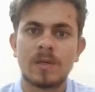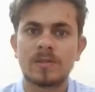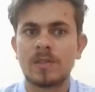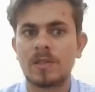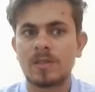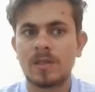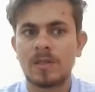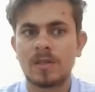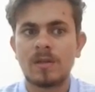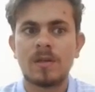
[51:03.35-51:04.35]
are
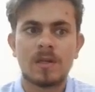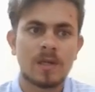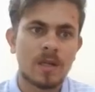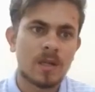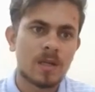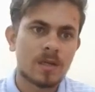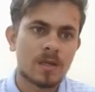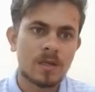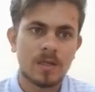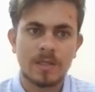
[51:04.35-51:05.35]
Sergeant Taylor,
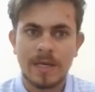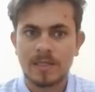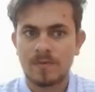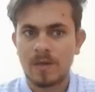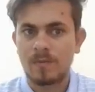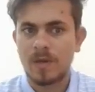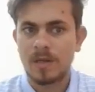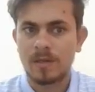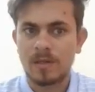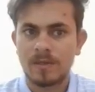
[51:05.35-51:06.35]
his ex wife
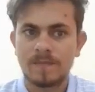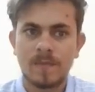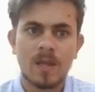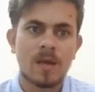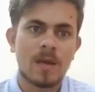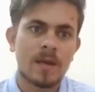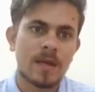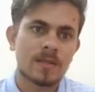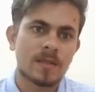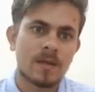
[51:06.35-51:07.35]
Brenda, and
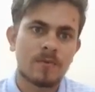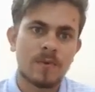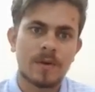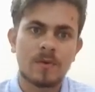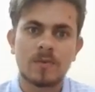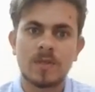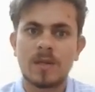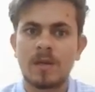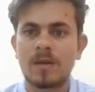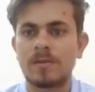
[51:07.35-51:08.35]
ex girlfriend
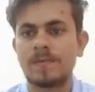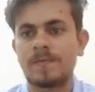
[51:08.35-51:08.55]
Rosanna.